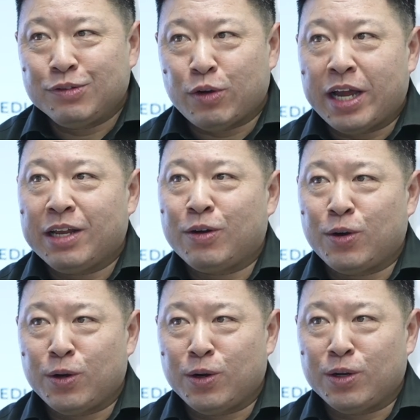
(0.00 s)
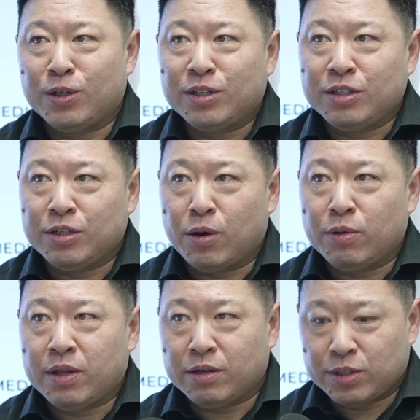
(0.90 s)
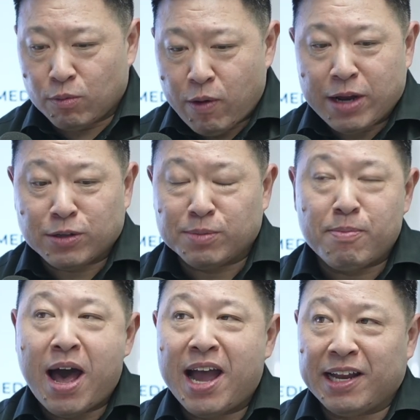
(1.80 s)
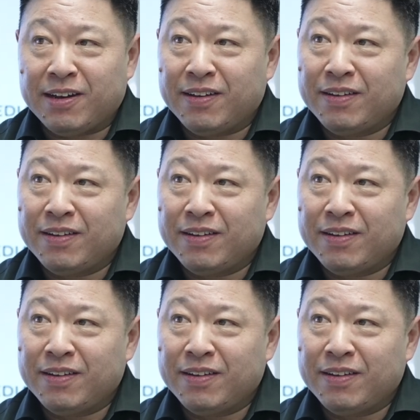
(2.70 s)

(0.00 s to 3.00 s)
Right? Or, there's the writer's mind,